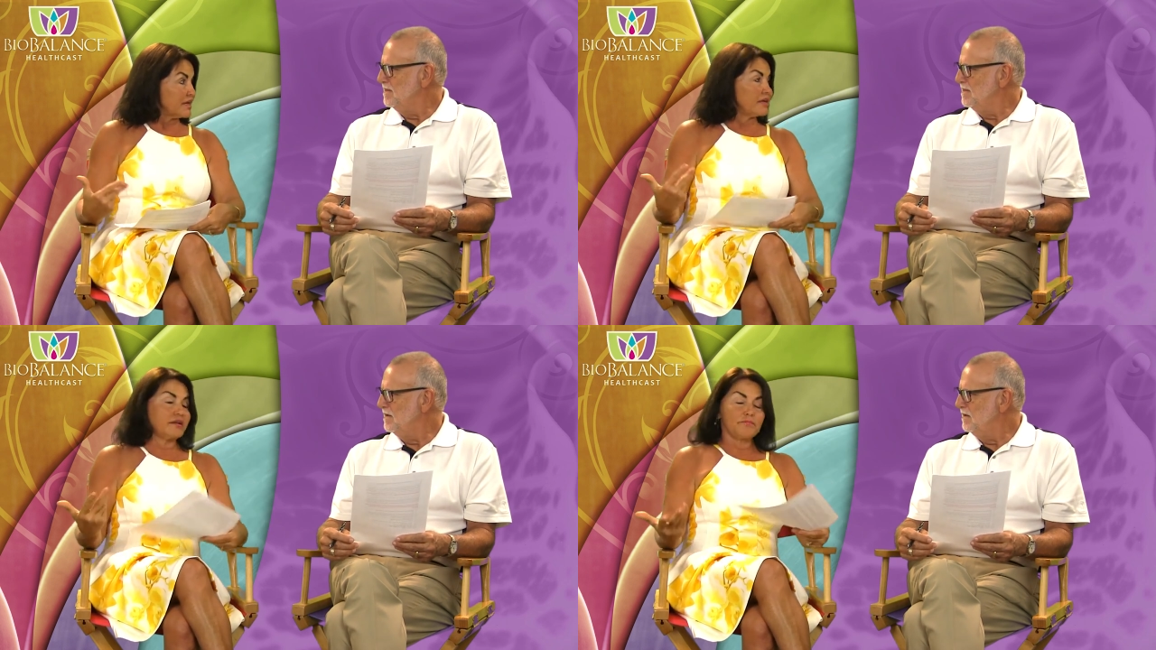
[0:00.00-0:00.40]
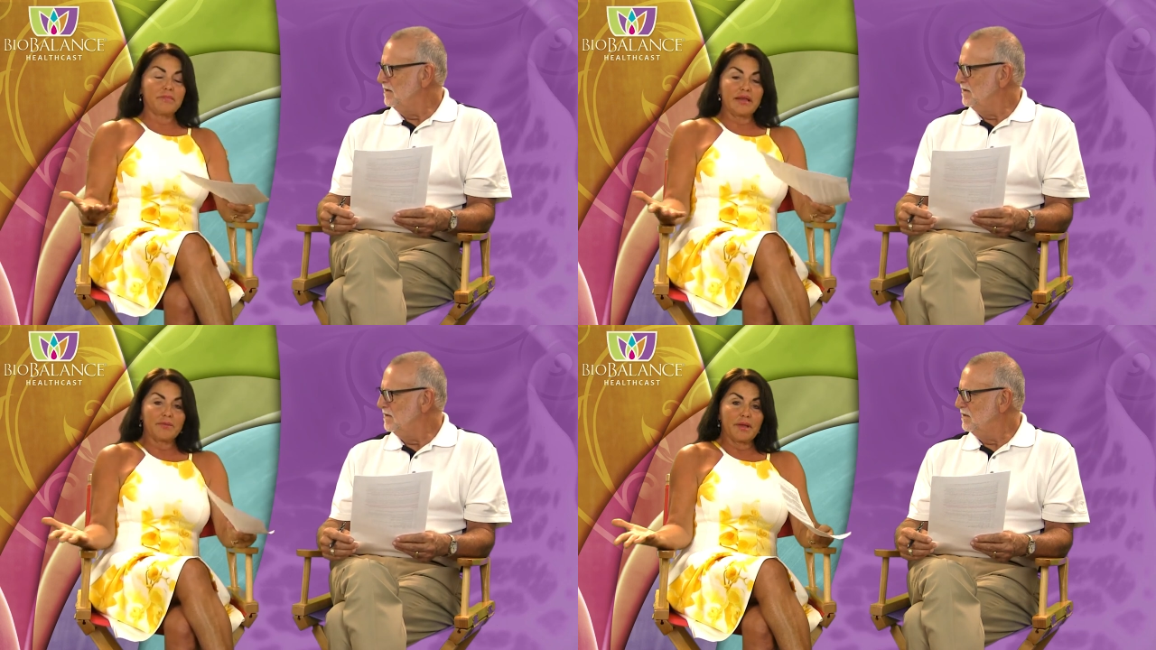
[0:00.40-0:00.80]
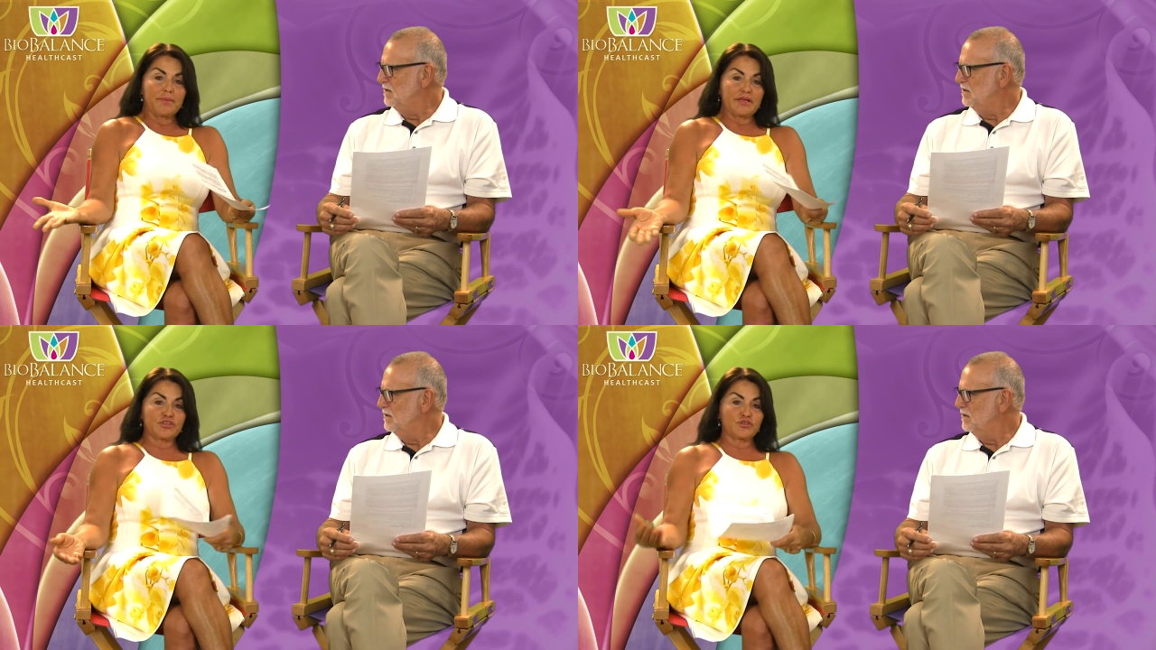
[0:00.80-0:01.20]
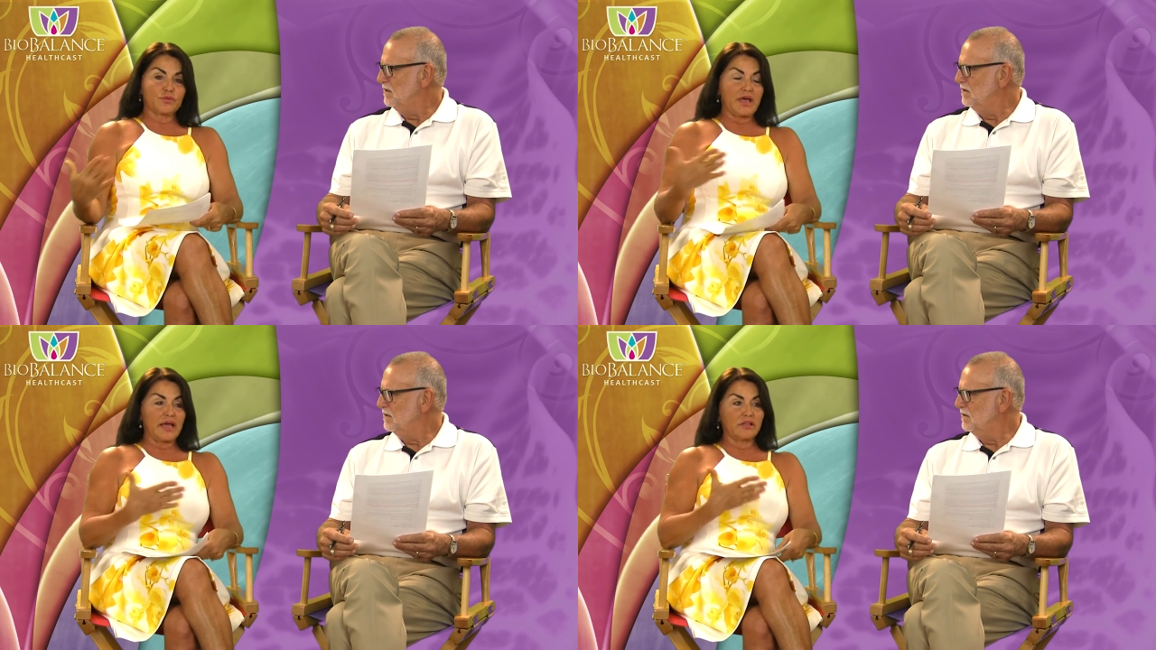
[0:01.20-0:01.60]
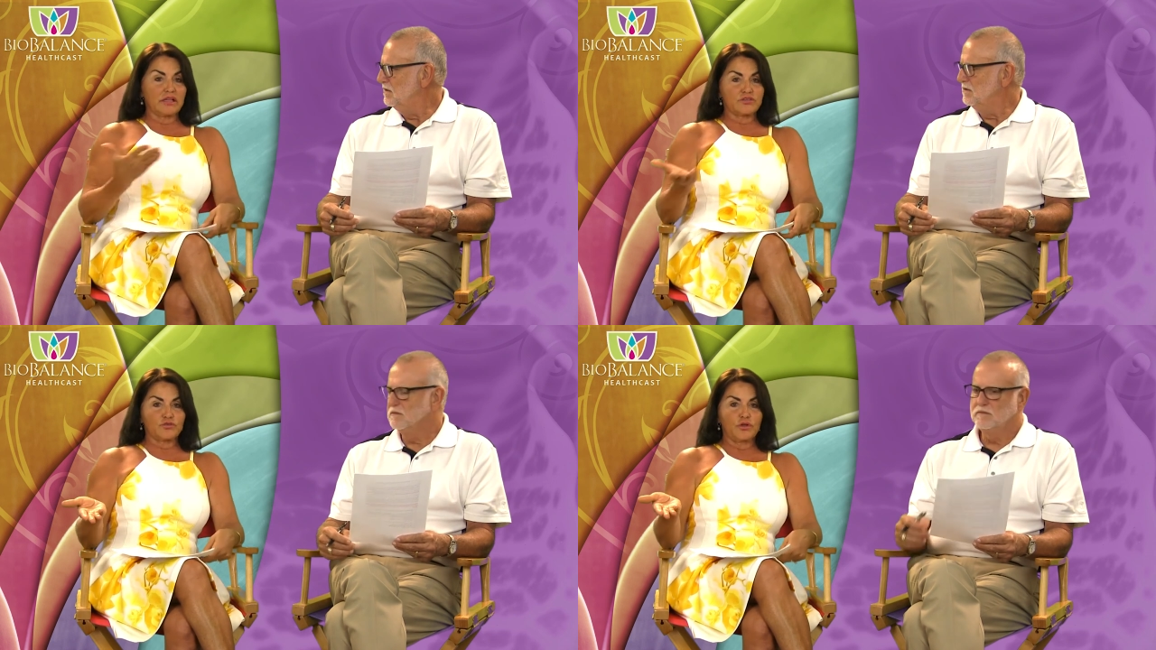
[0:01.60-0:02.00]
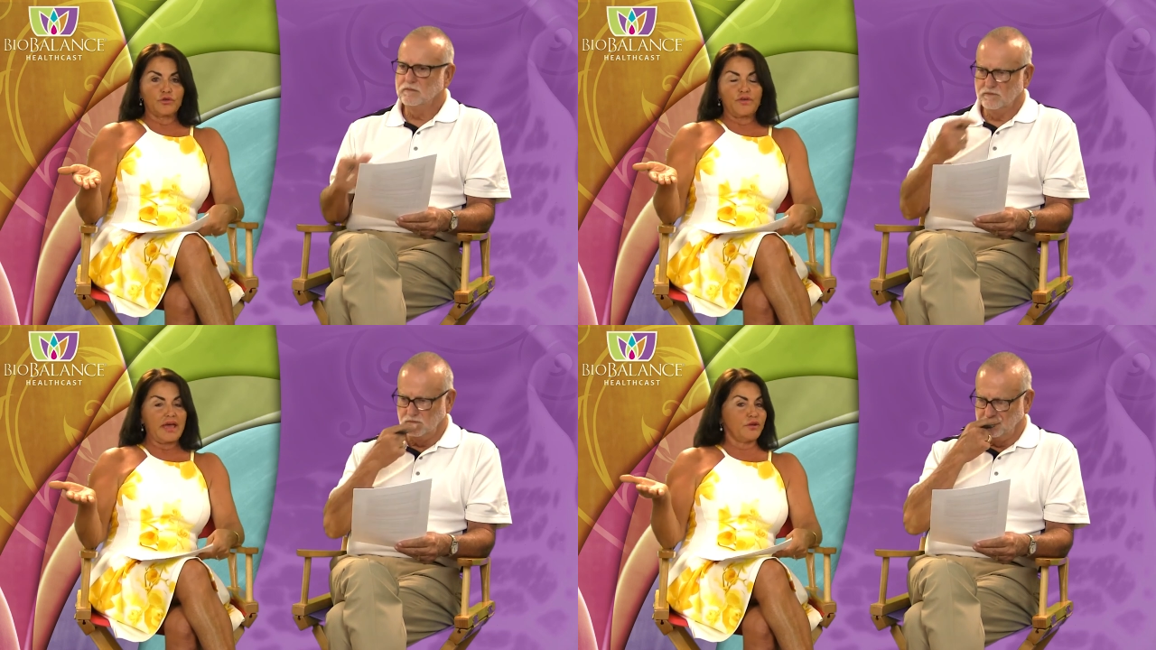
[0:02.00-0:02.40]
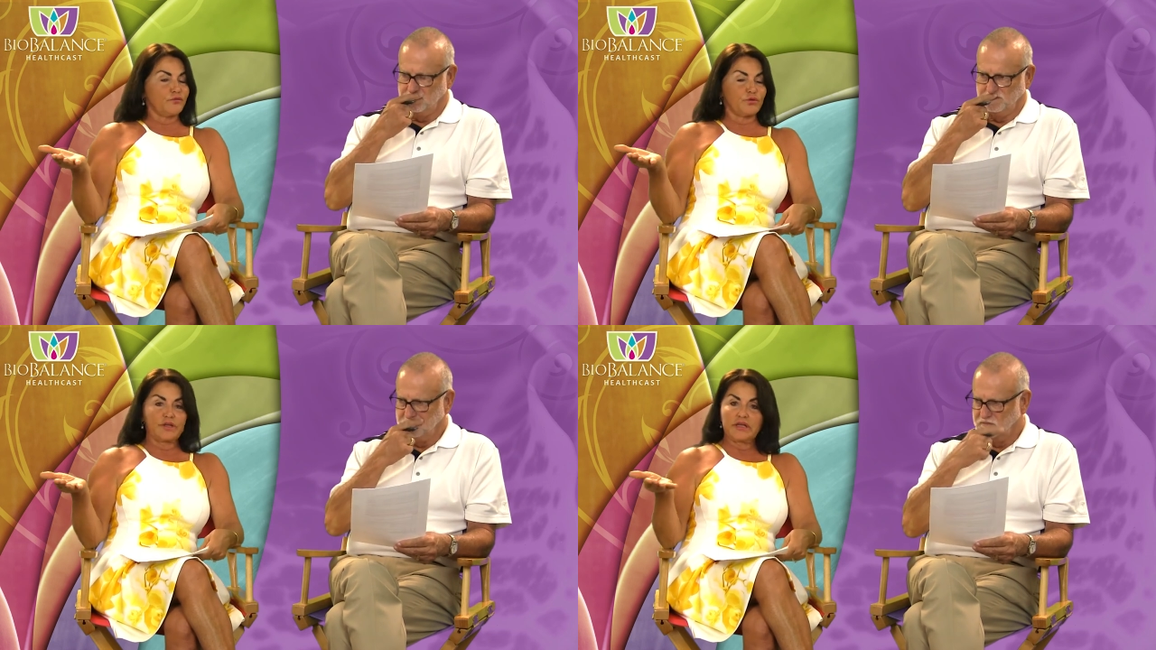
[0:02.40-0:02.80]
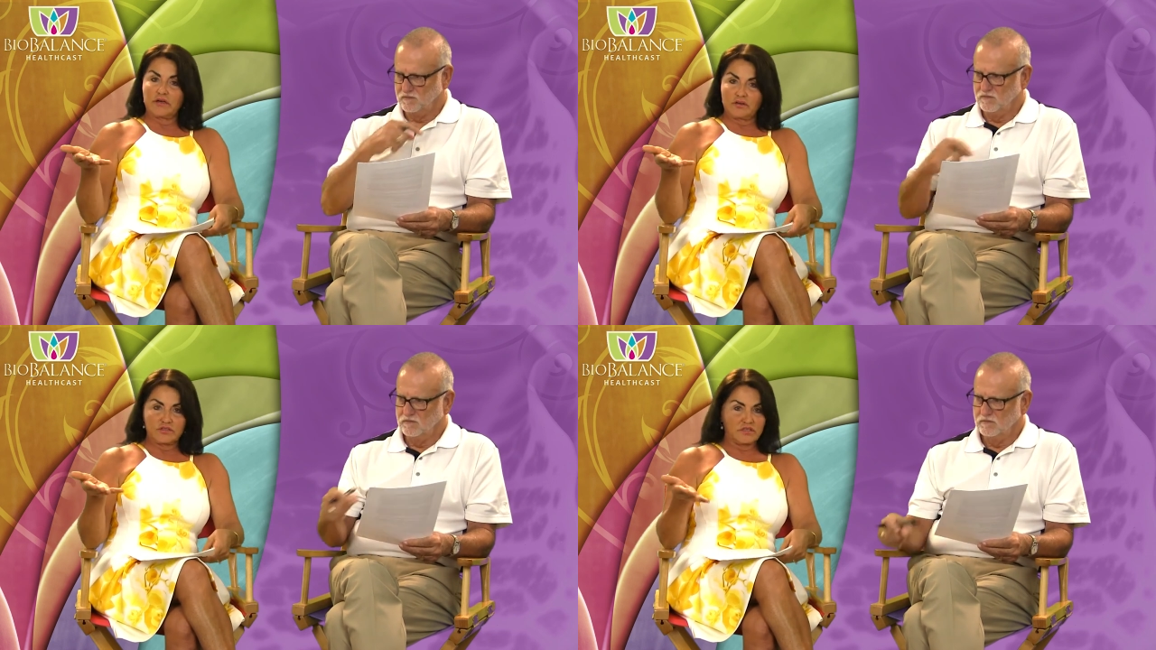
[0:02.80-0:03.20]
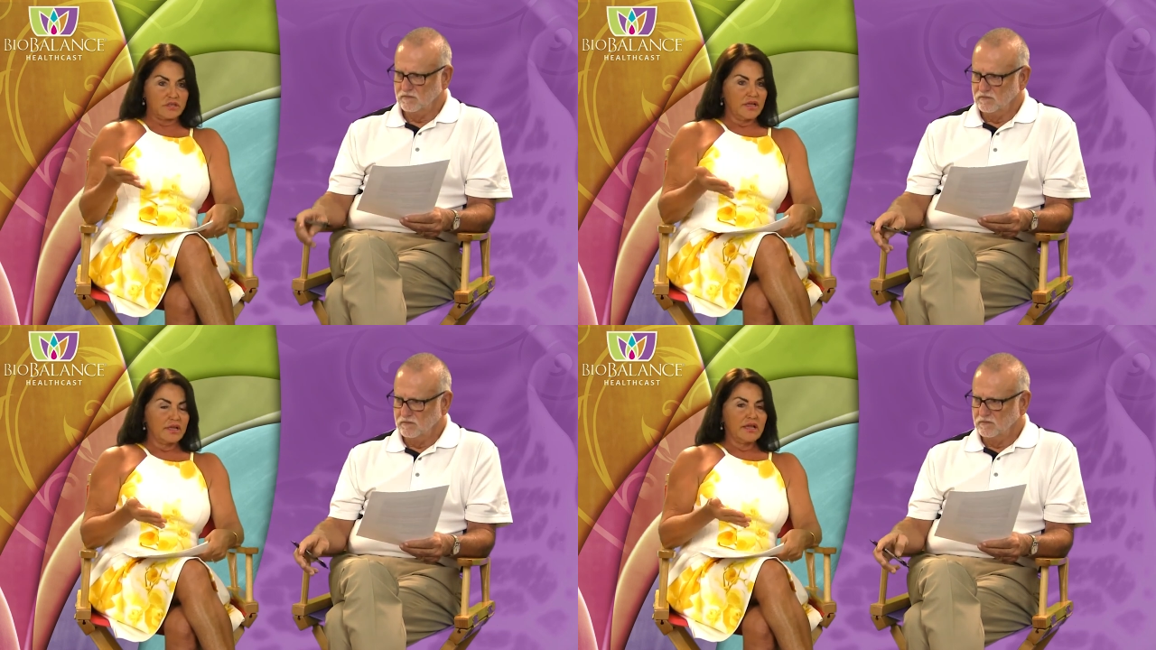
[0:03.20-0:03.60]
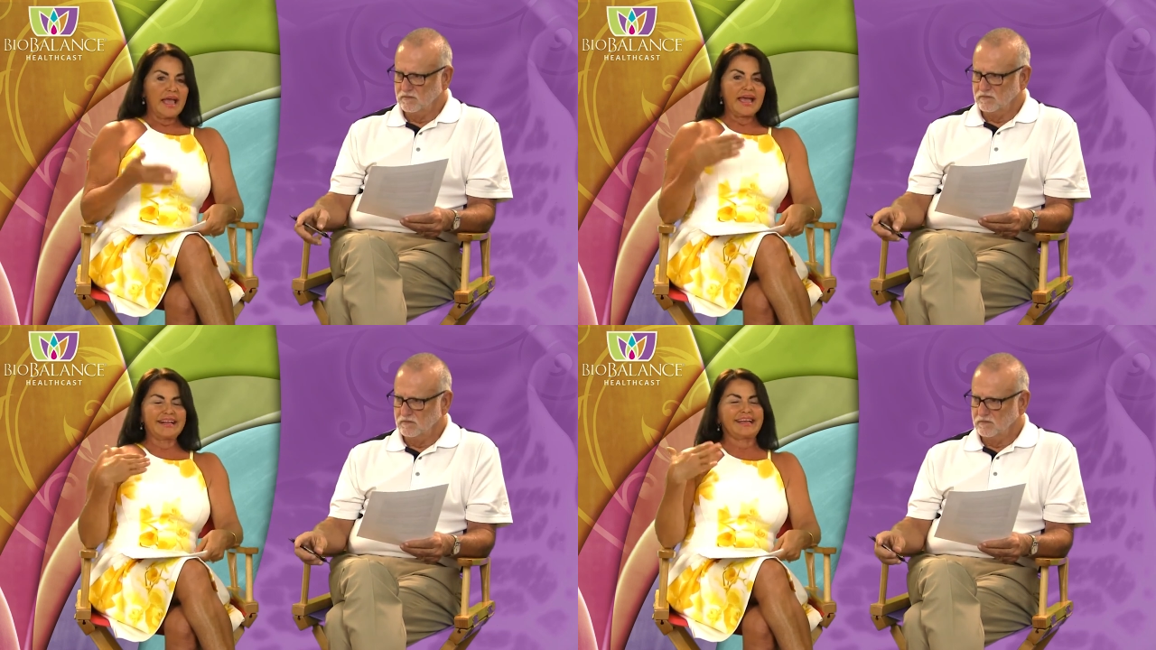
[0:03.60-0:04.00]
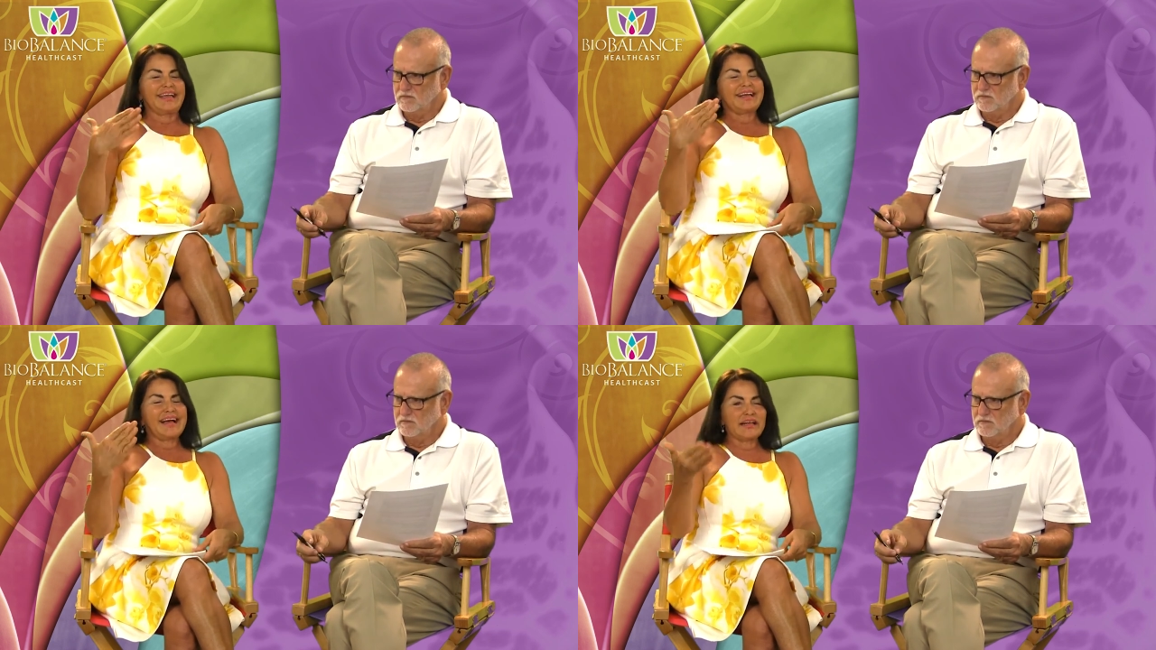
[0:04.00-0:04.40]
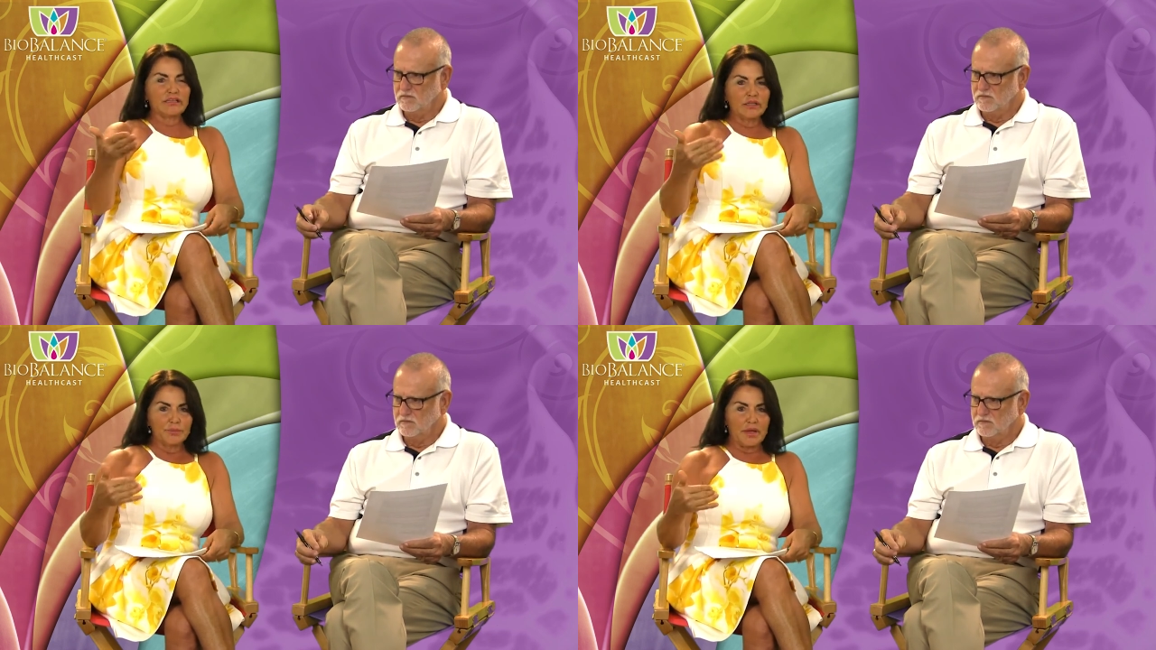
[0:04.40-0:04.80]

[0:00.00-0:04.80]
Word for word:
Speaker 1: And many of my patients with high cholesterol who've had it for years, and it got a little